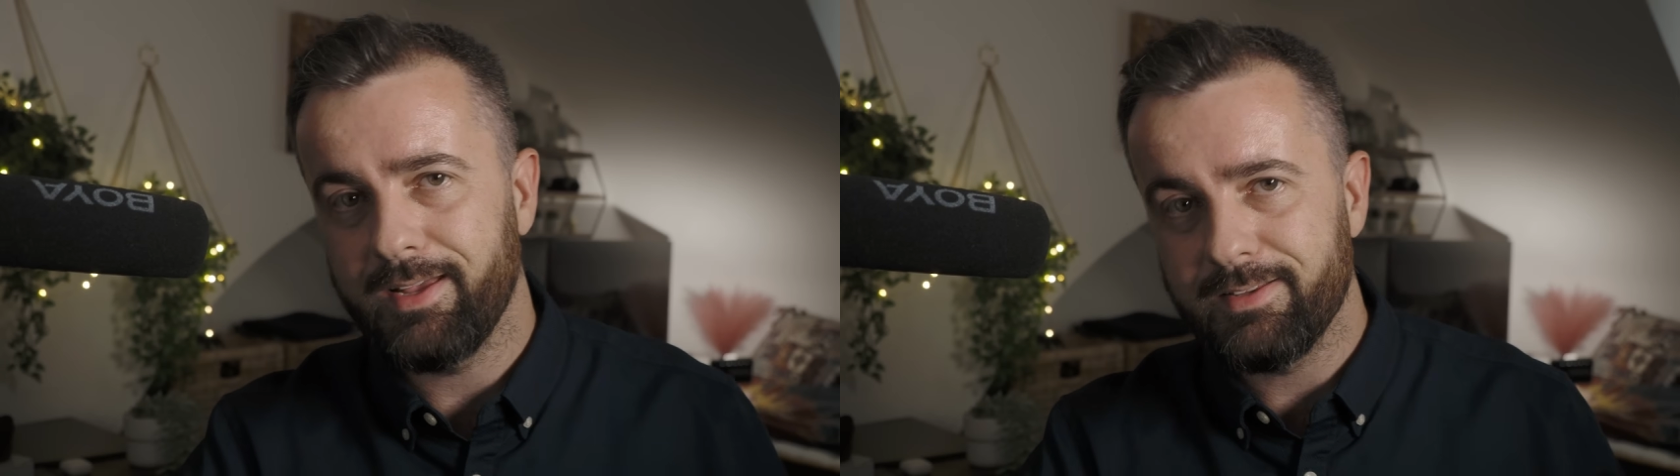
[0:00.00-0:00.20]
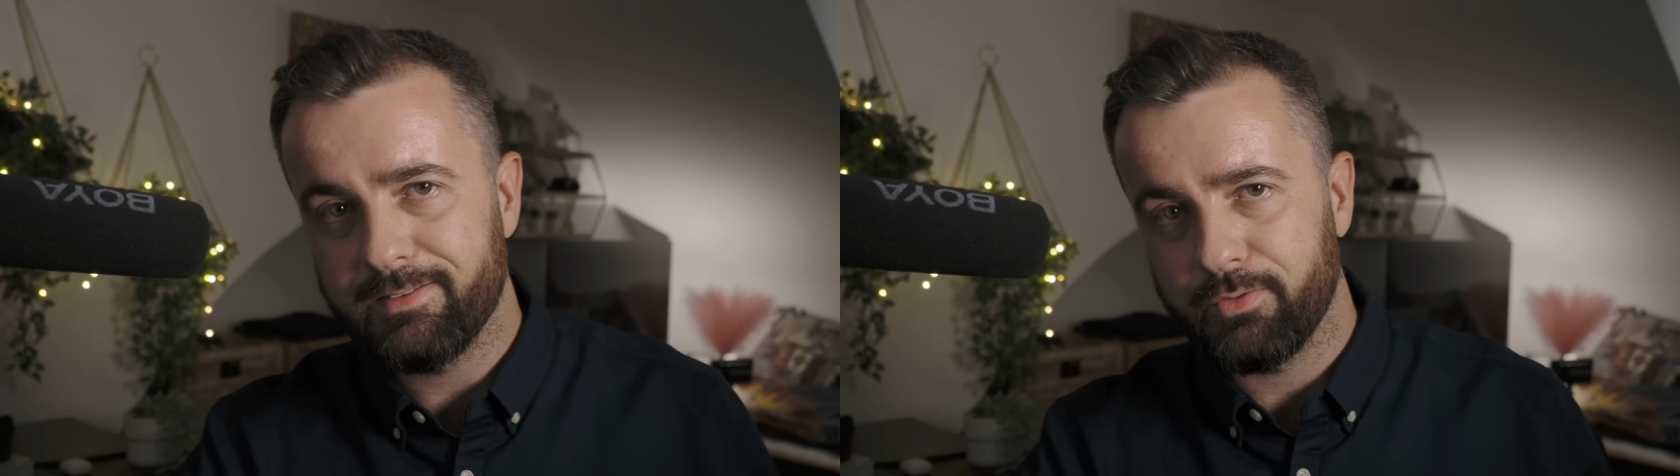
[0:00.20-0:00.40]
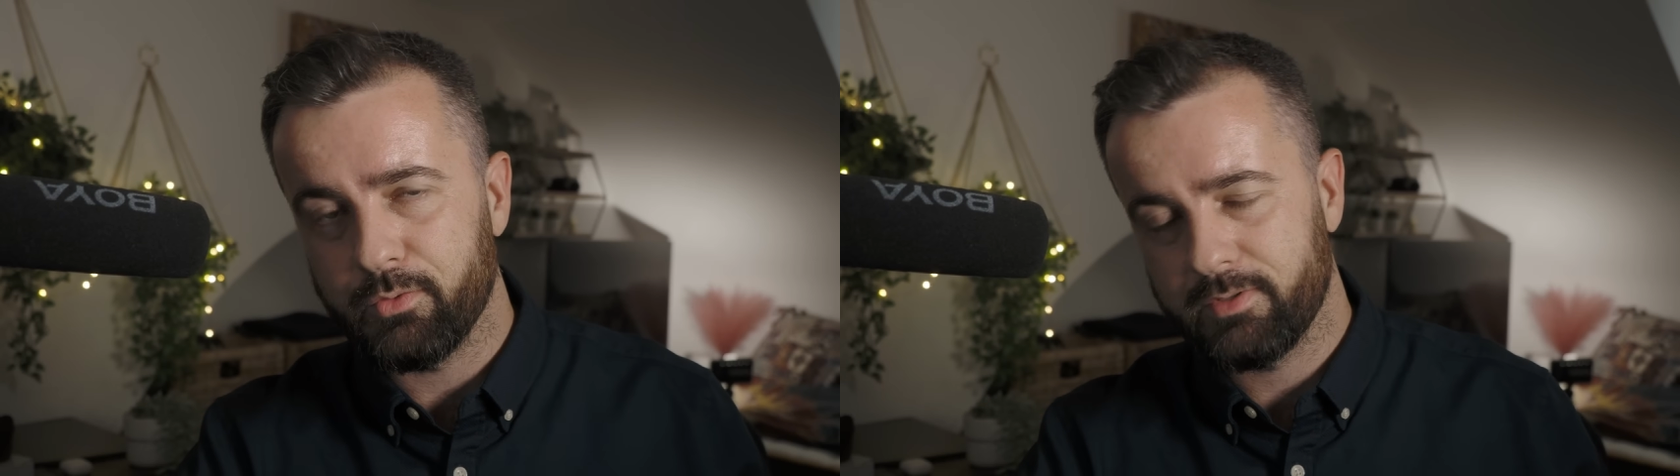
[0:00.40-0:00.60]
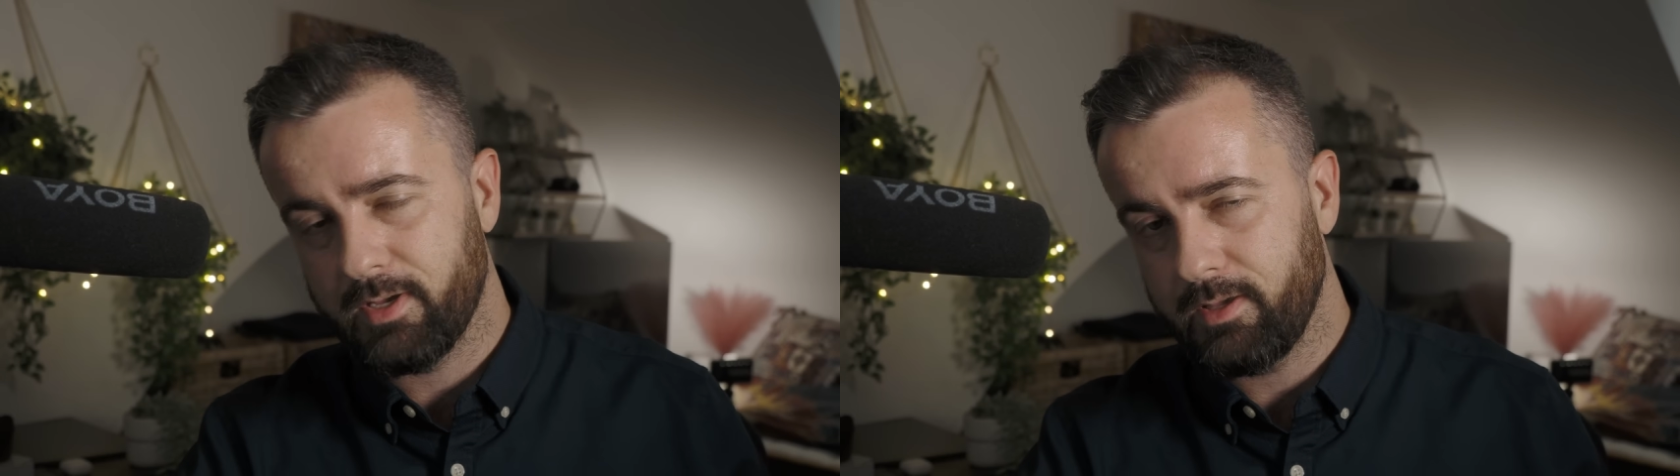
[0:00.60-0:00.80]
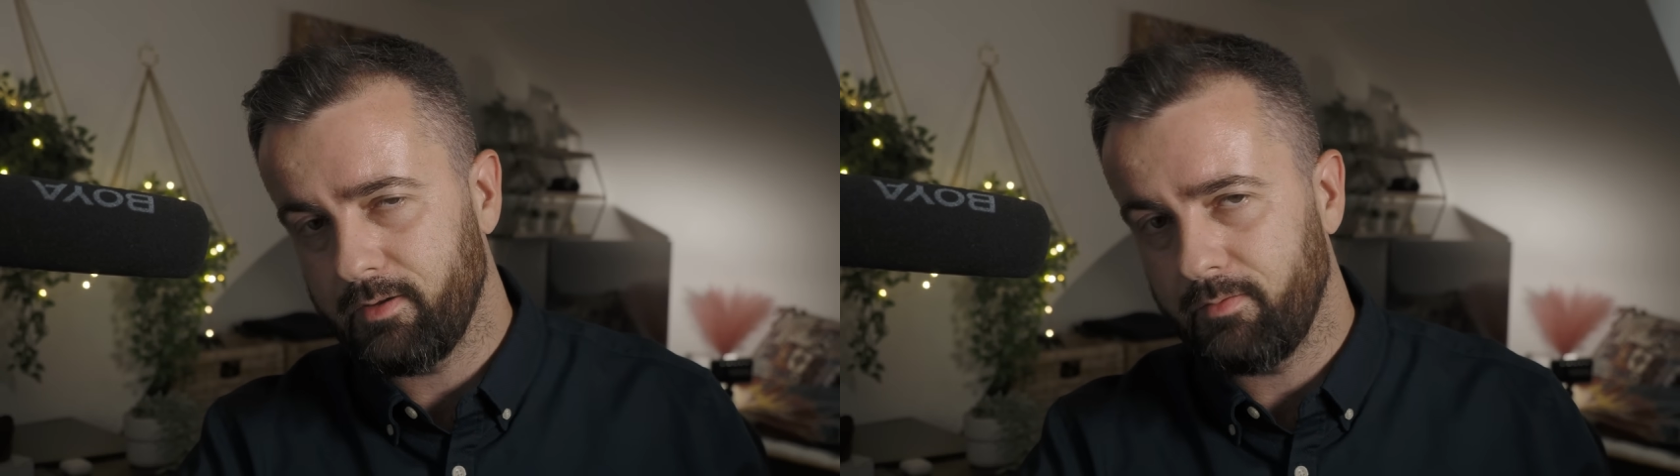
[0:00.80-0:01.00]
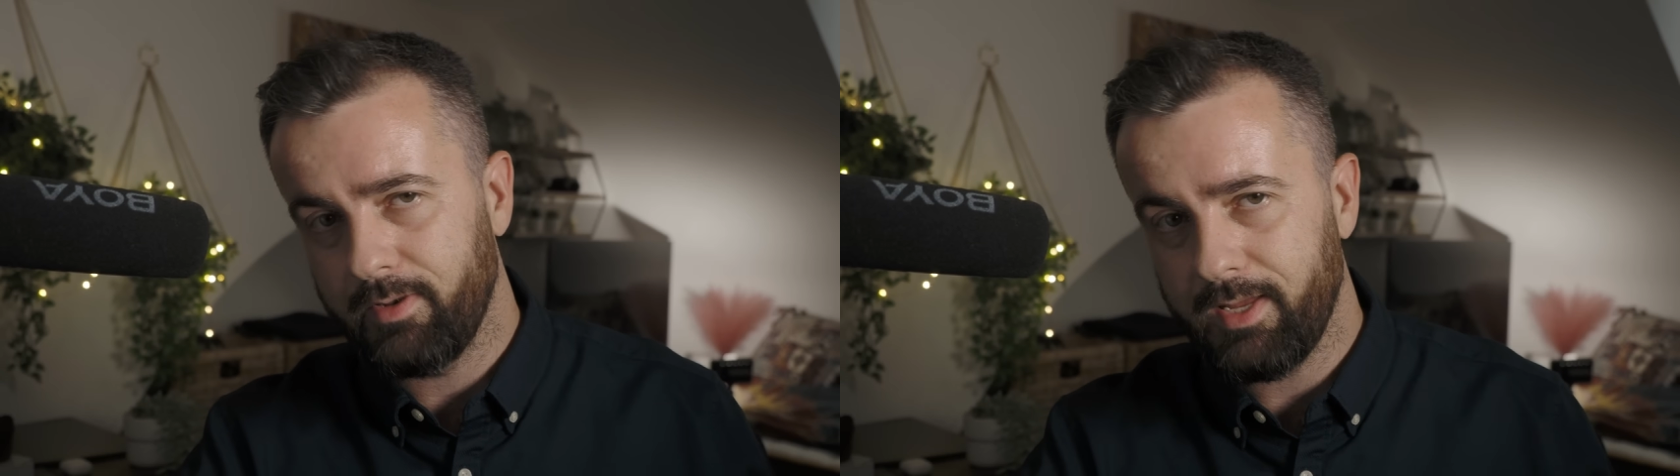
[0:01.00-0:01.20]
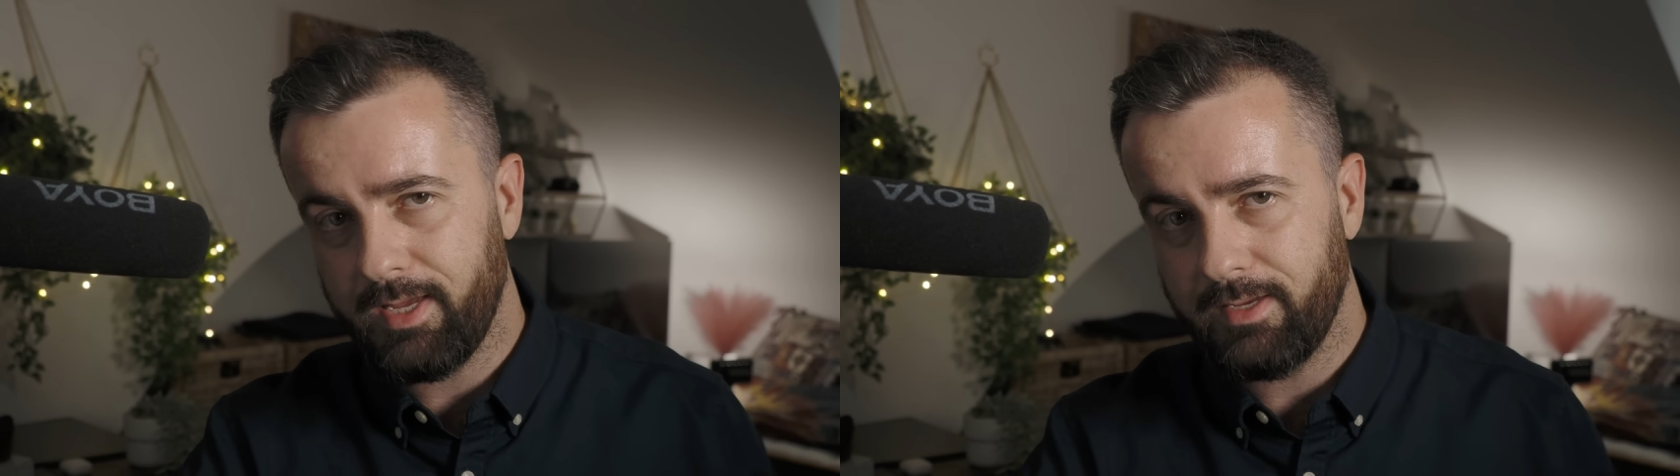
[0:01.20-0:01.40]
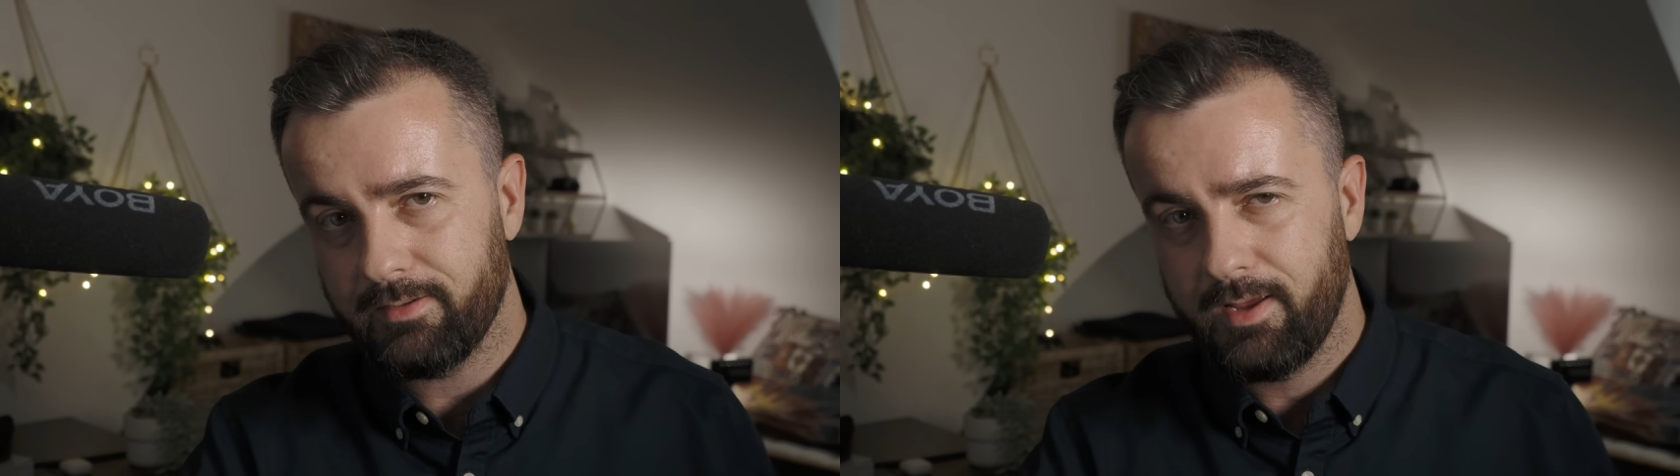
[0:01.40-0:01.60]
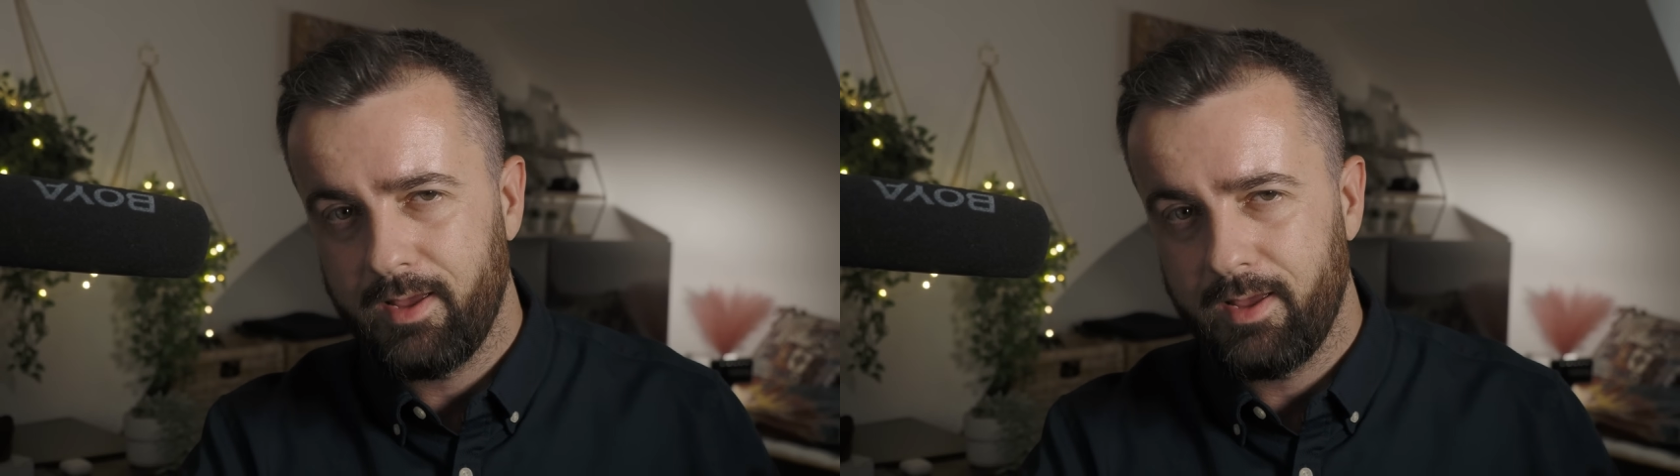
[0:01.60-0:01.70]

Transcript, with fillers: intervals that you need.